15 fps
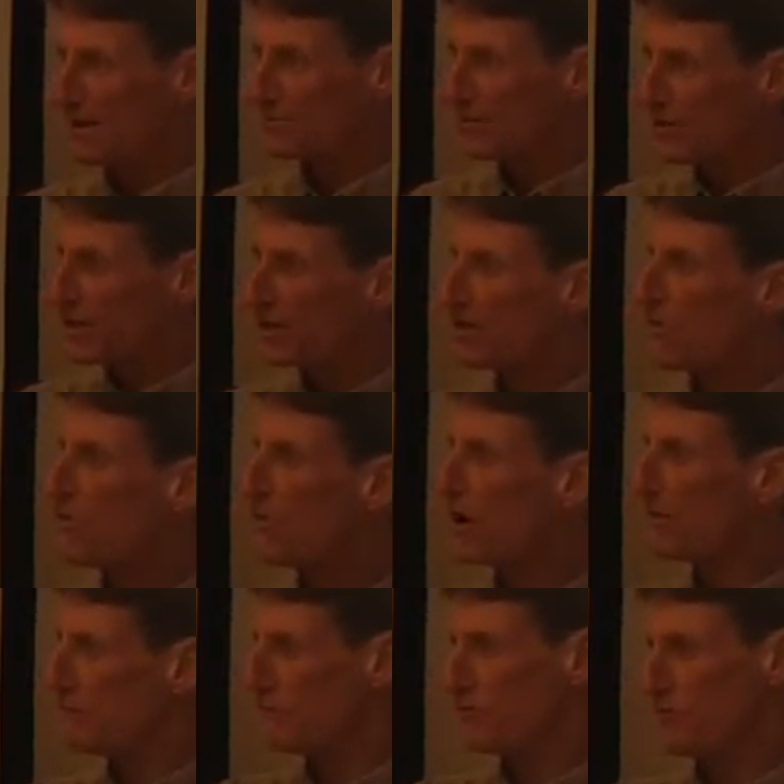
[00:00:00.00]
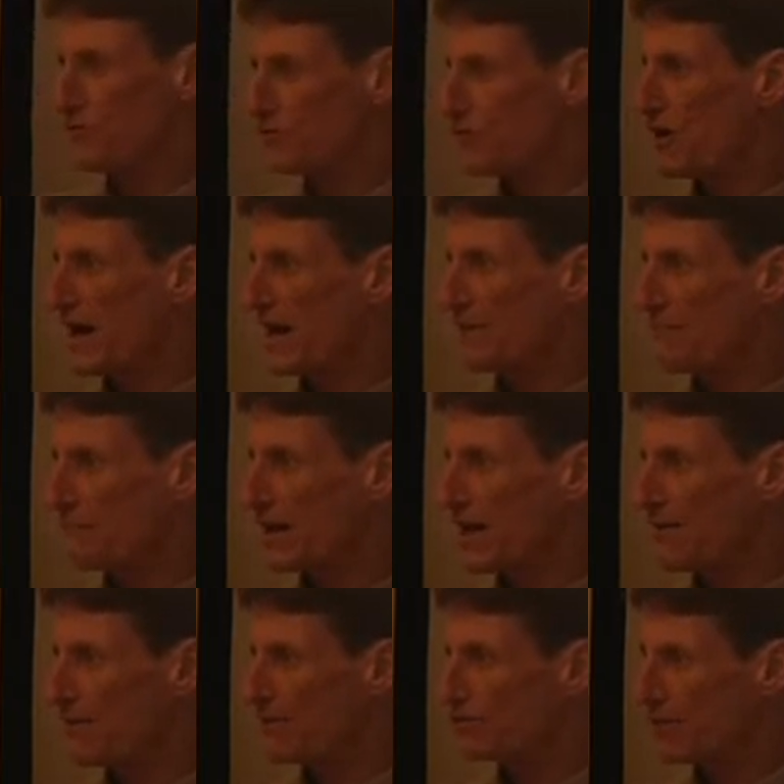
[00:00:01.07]
So you don't want them dried up
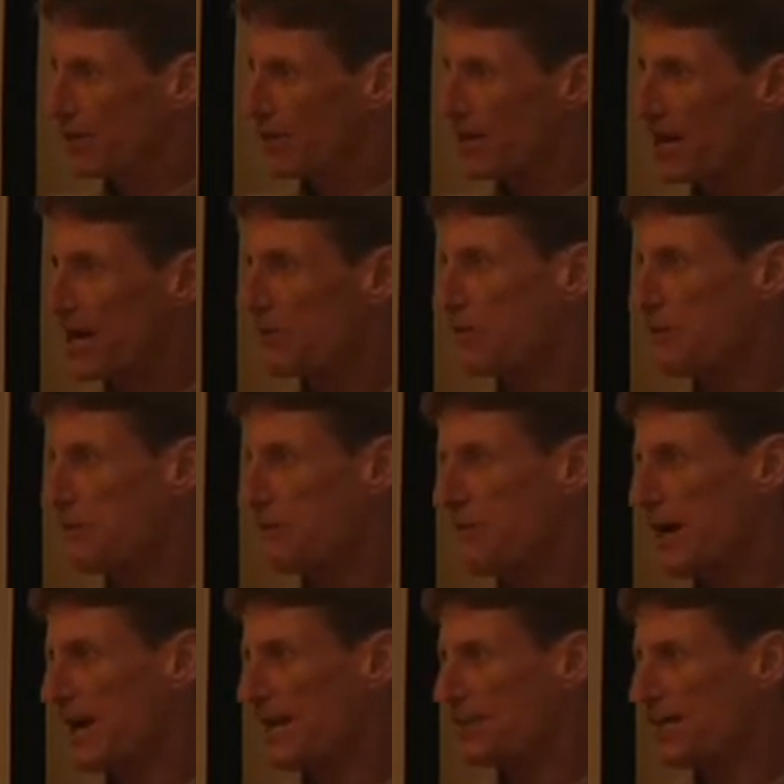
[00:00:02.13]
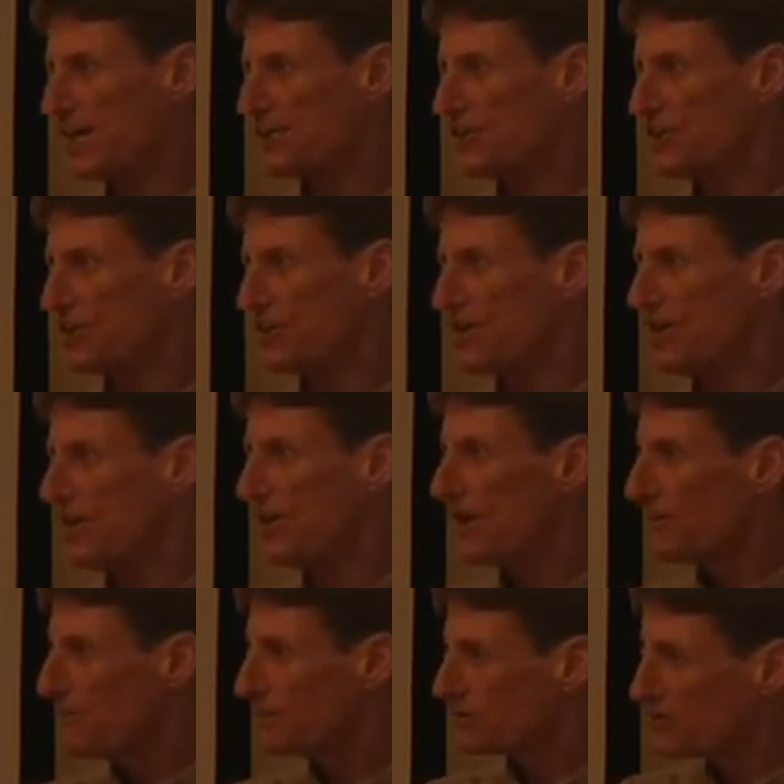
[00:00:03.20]
leather. So you kind of want to be paying attention.
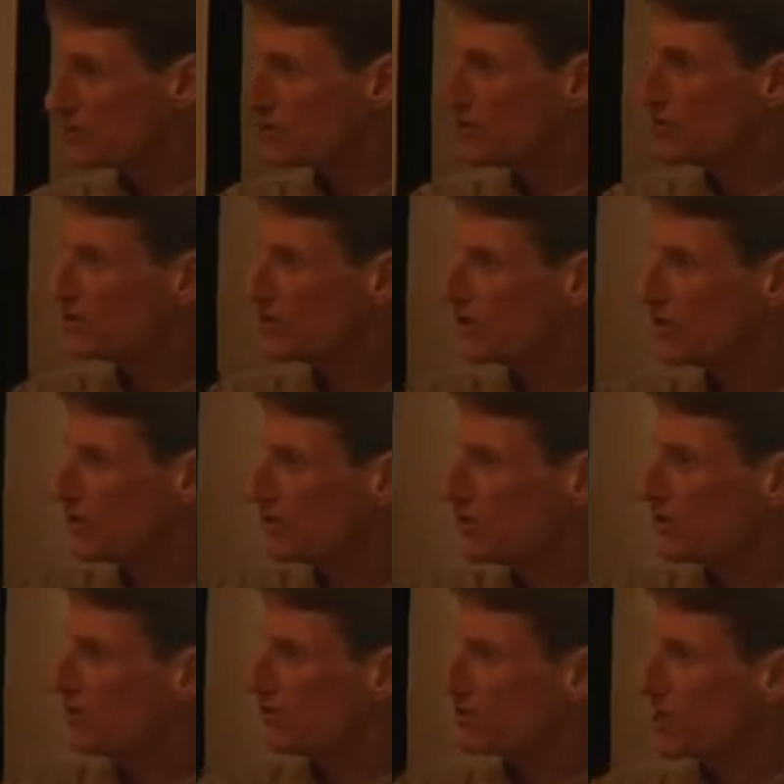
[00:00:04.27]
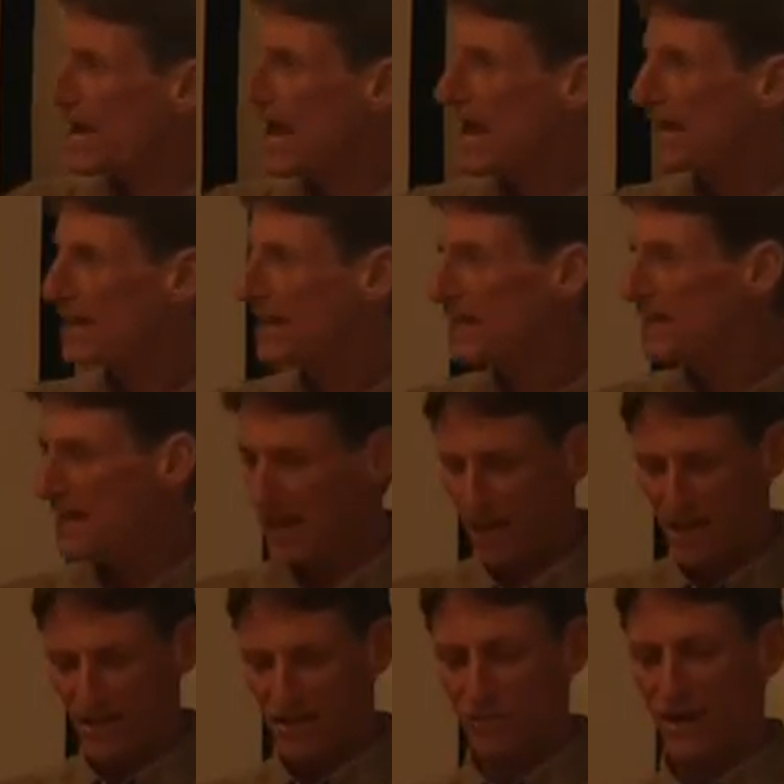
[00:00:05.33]
So as soon as they're tacky,
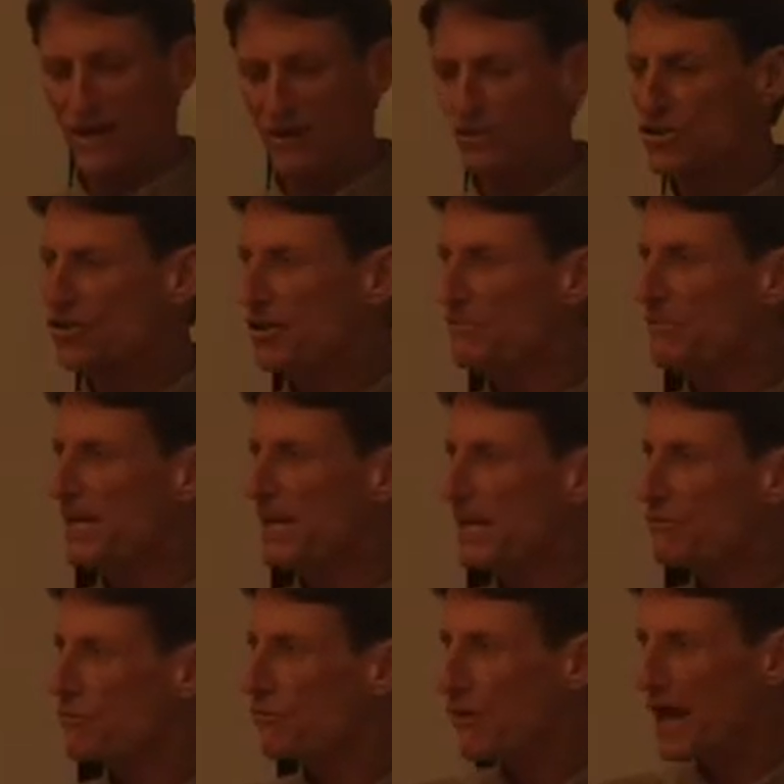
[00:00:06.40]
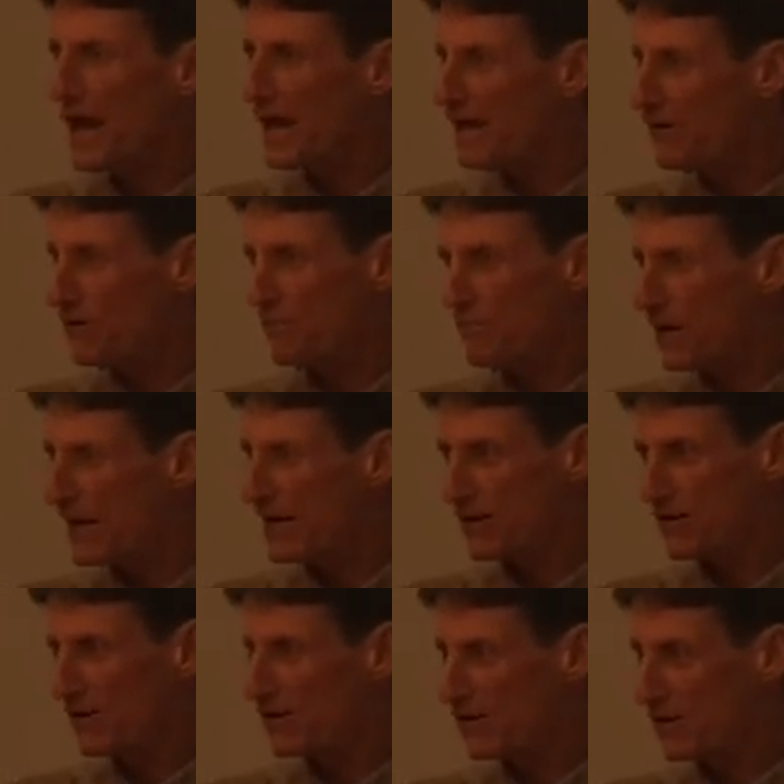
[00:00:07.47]
and you shouldn't be getting red or pink
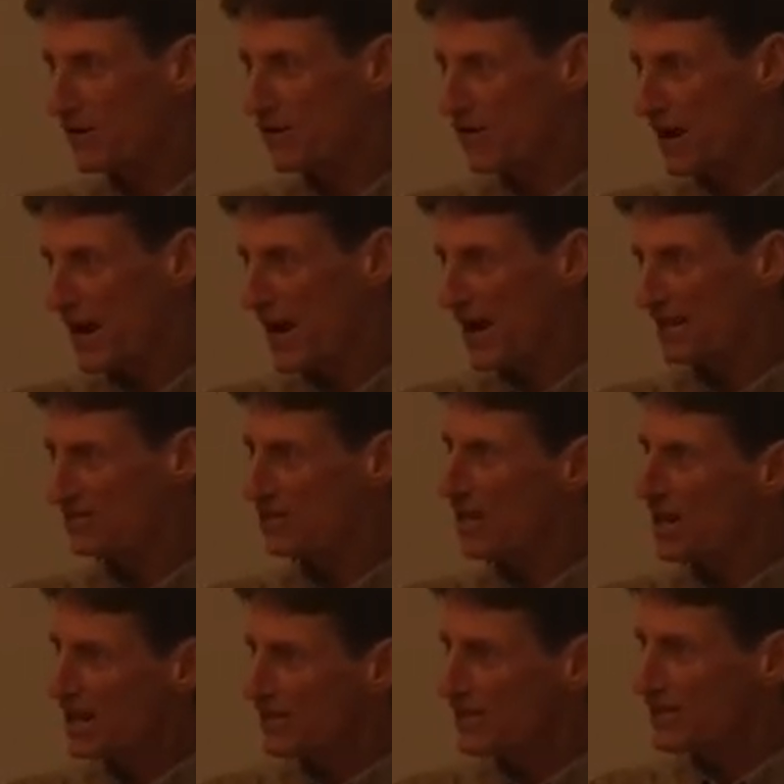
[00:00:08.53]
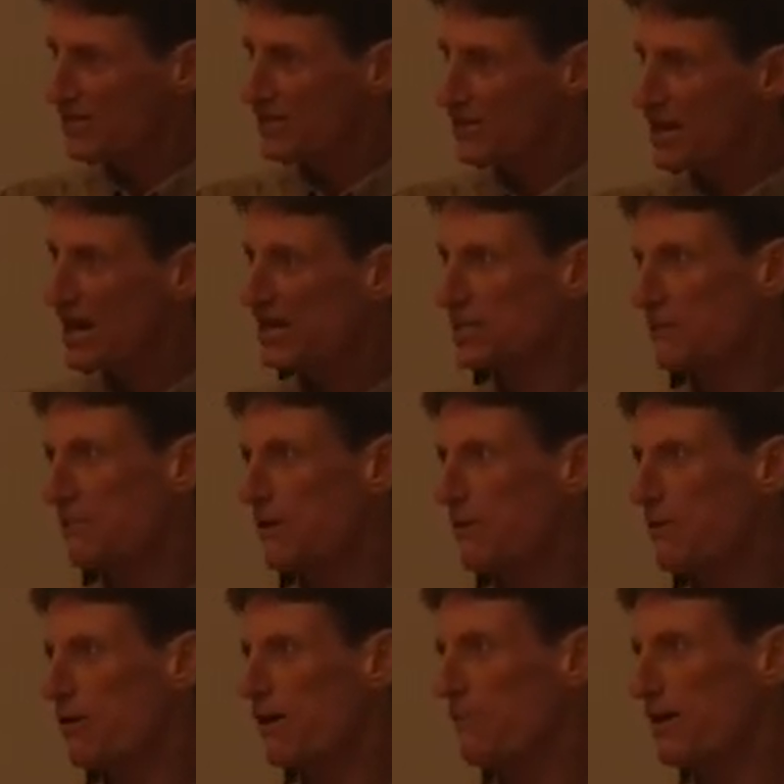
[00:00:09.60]
on your hands. The dye should
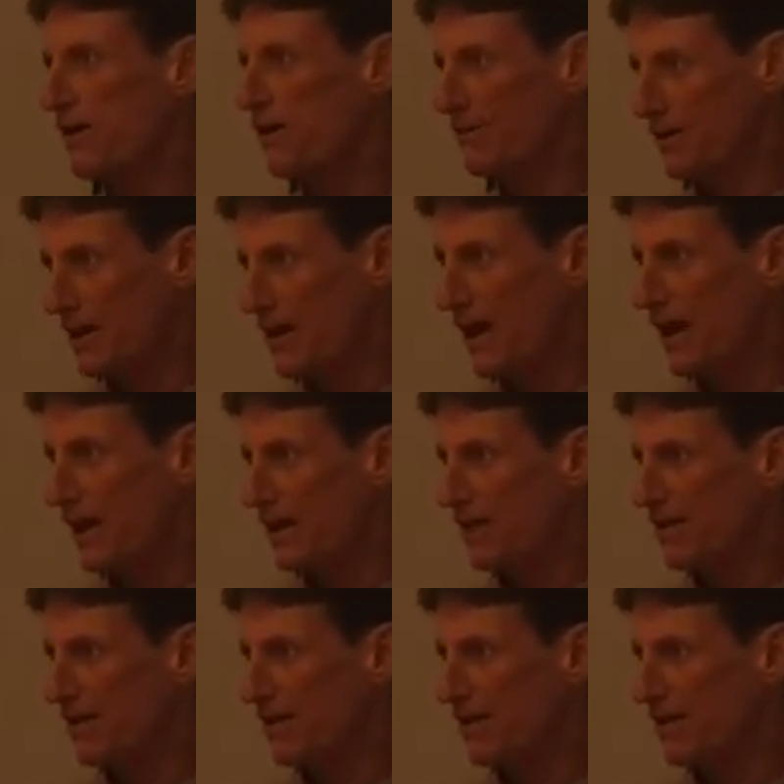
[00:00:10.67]
primarily be on the egg.